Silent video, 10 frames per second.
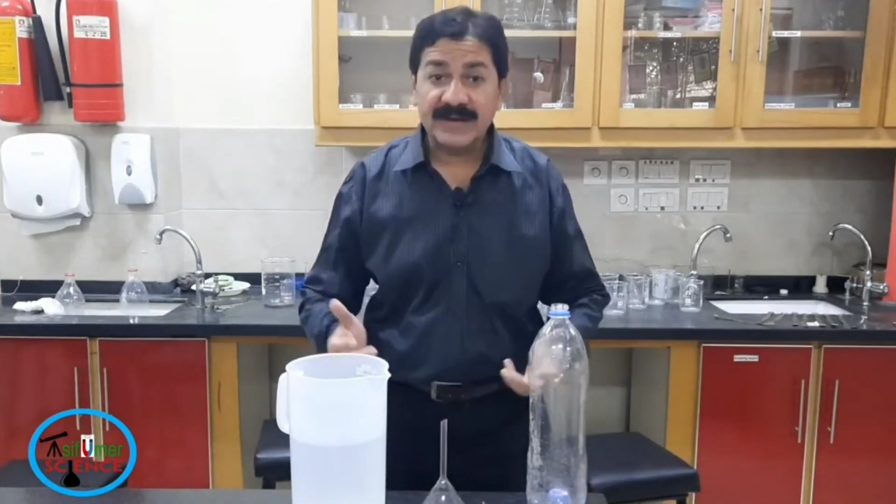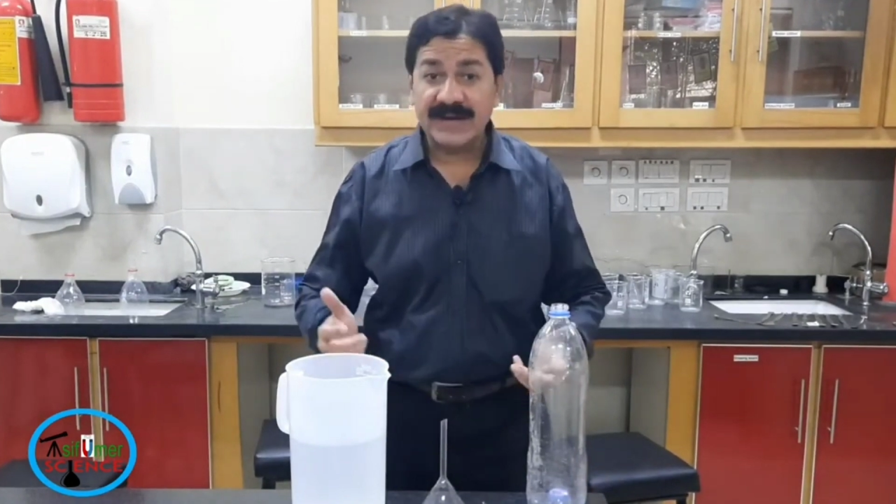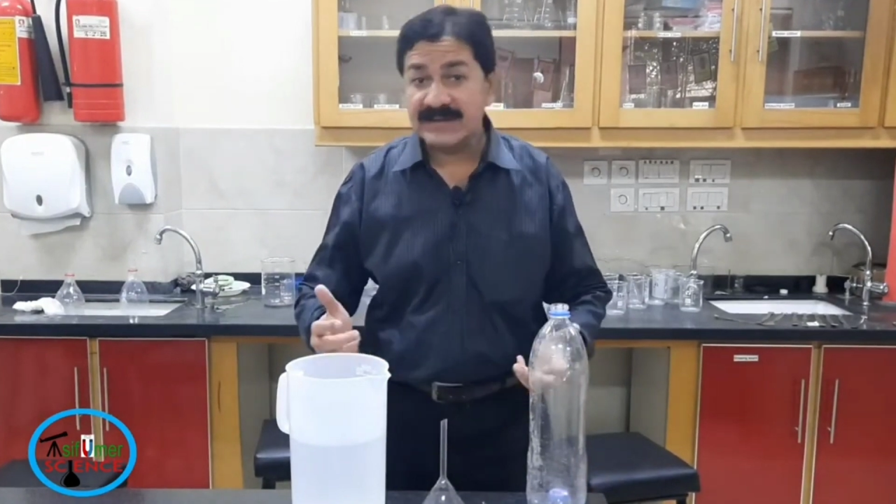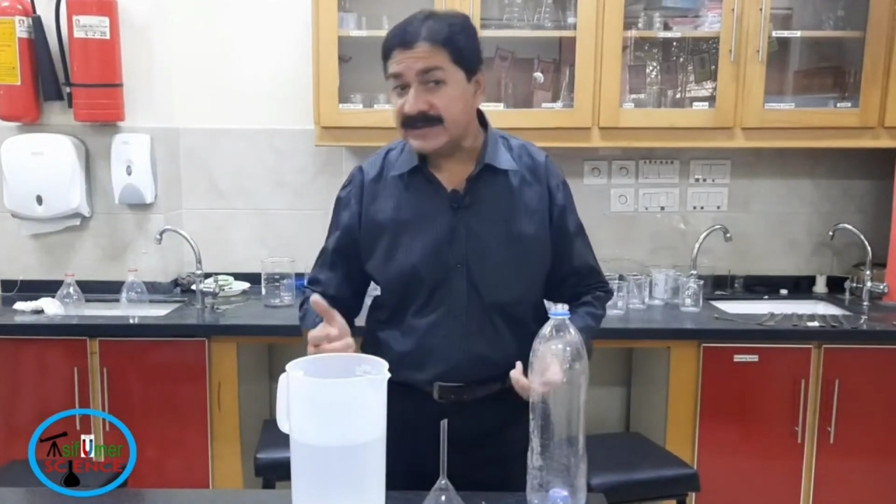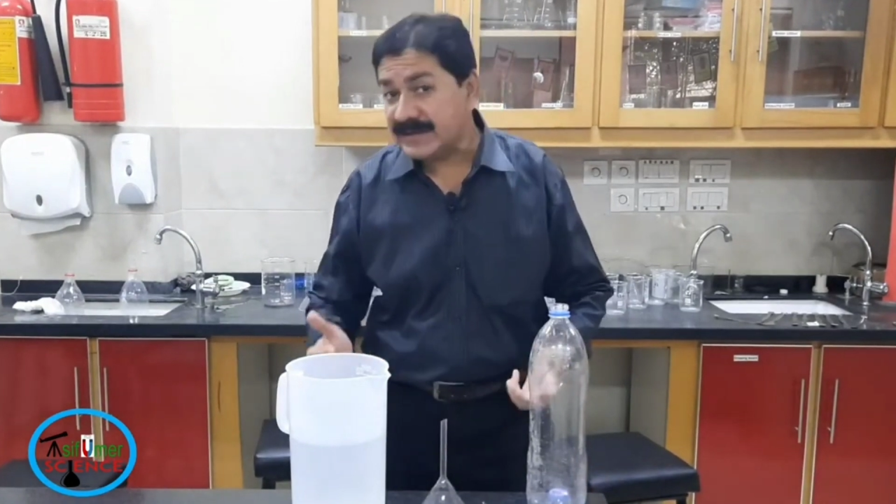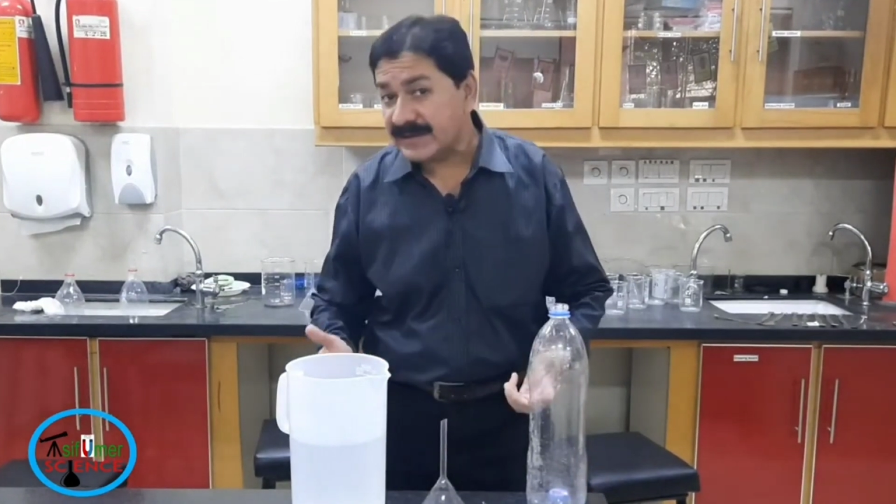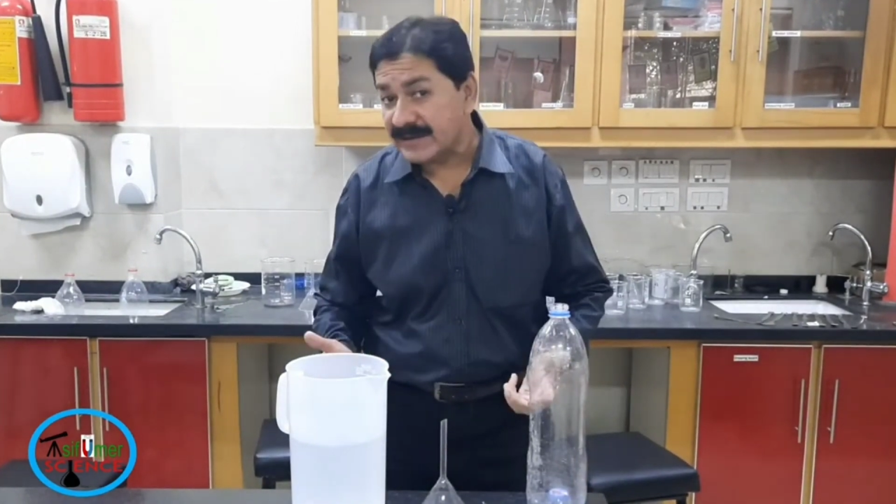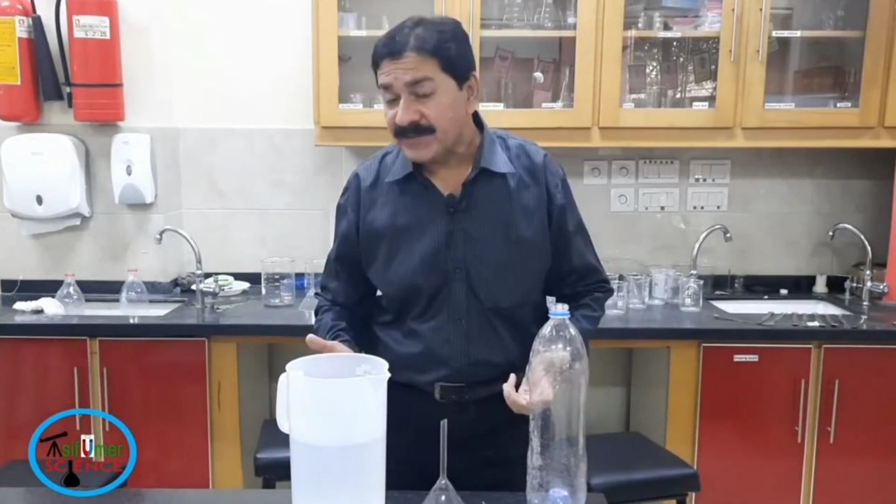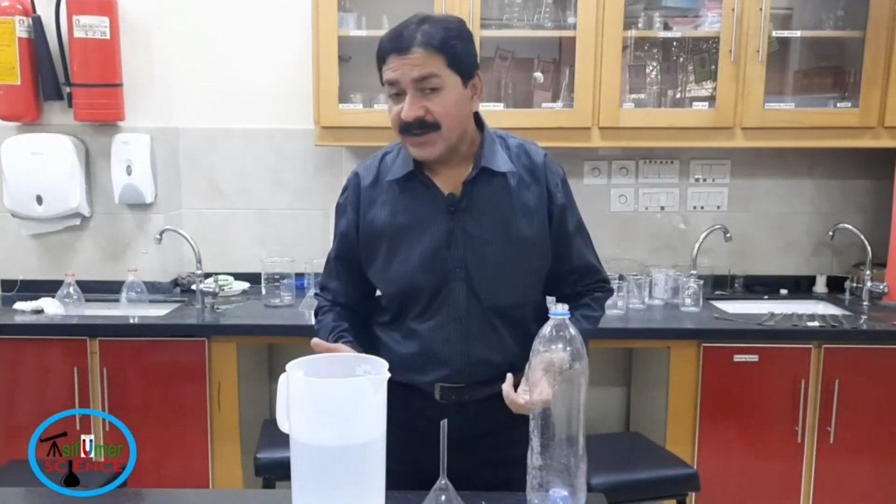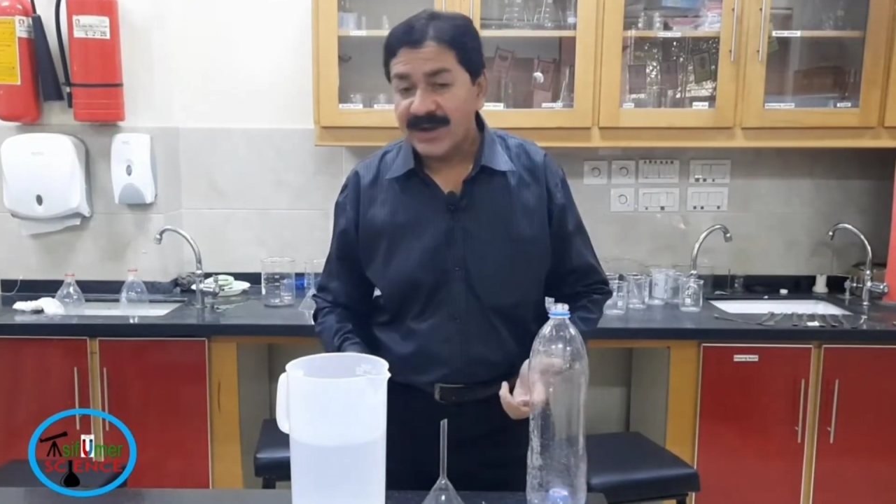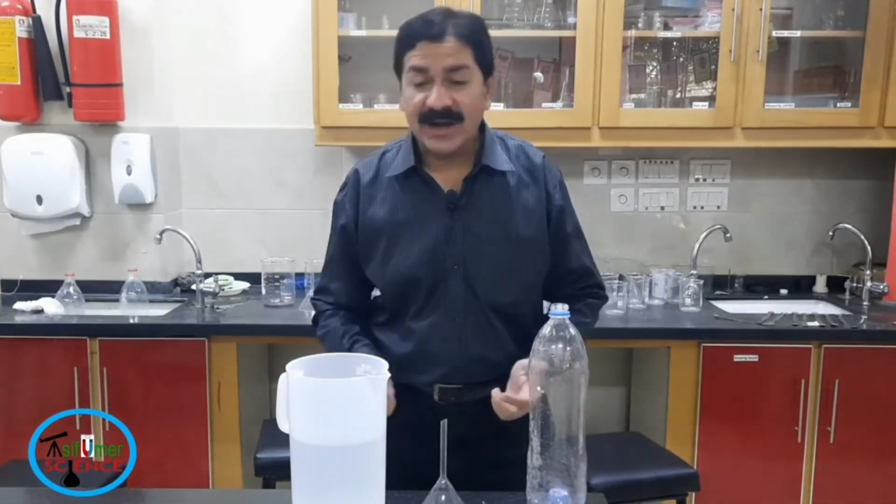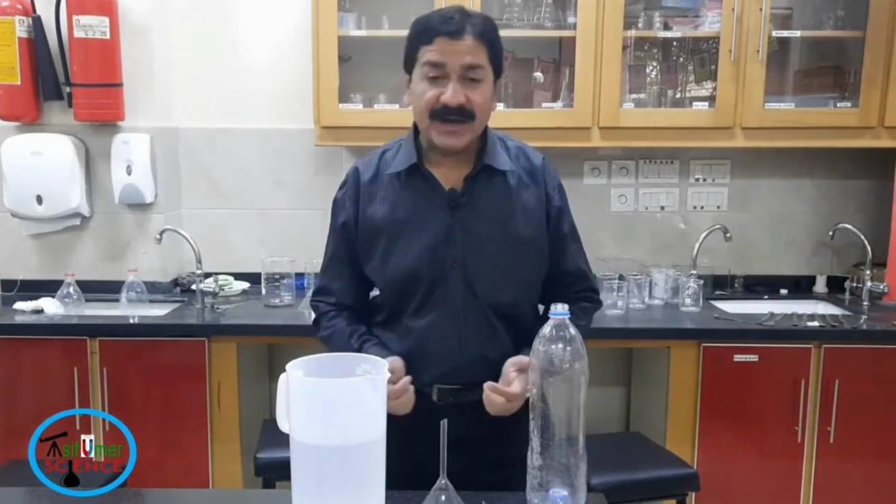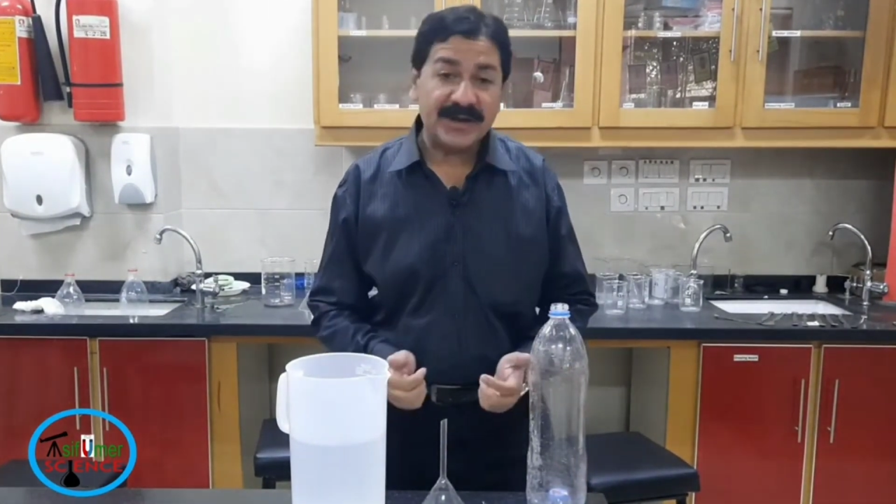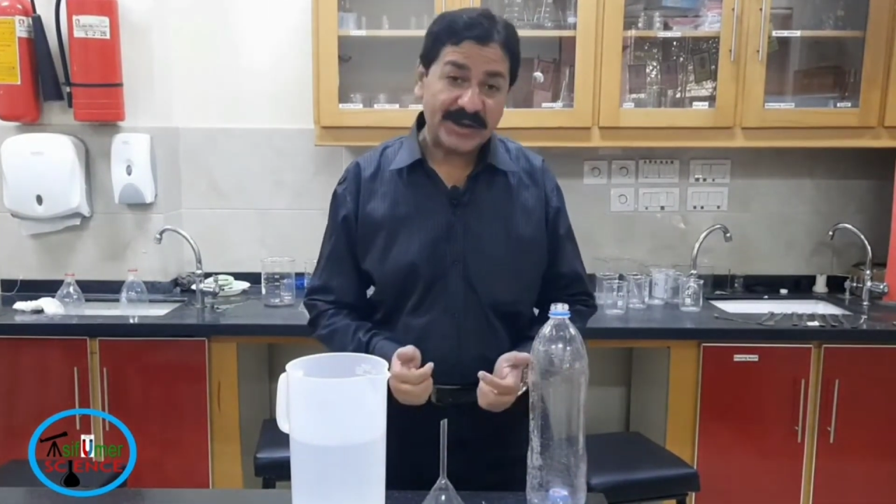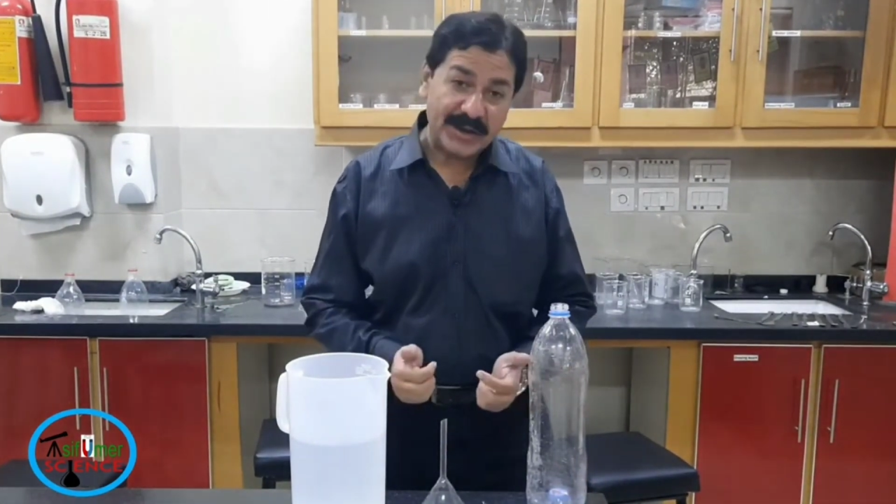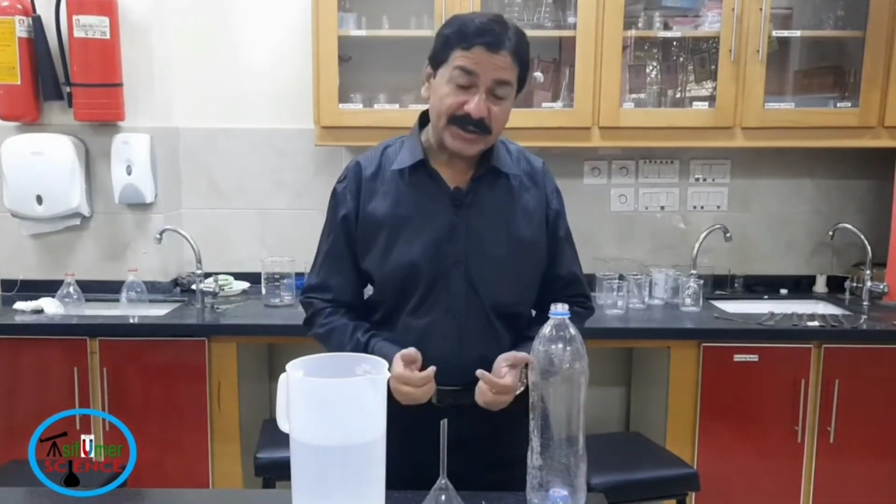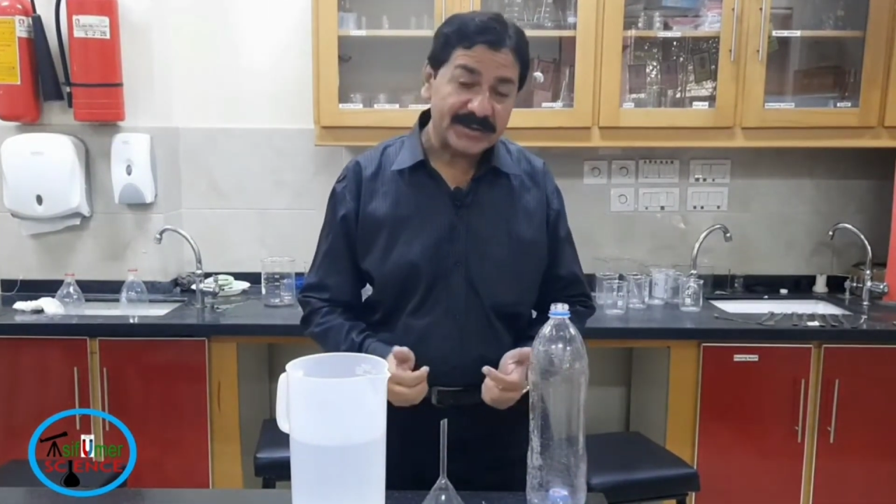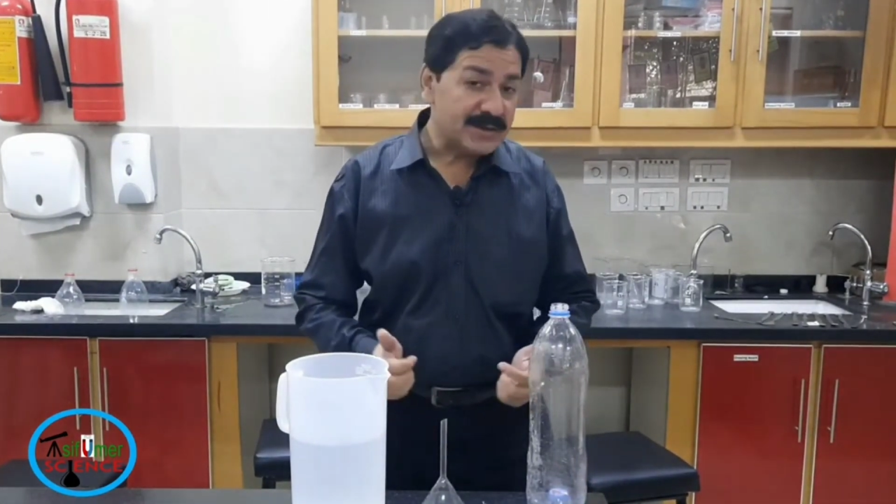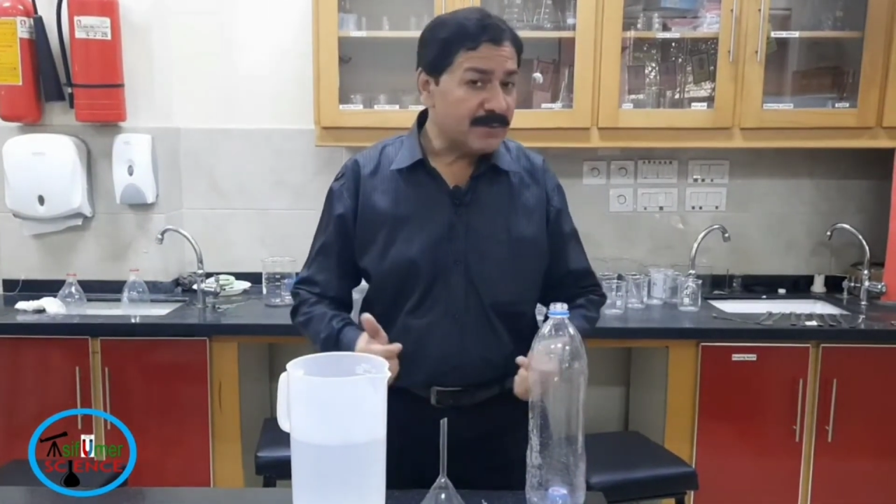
density and air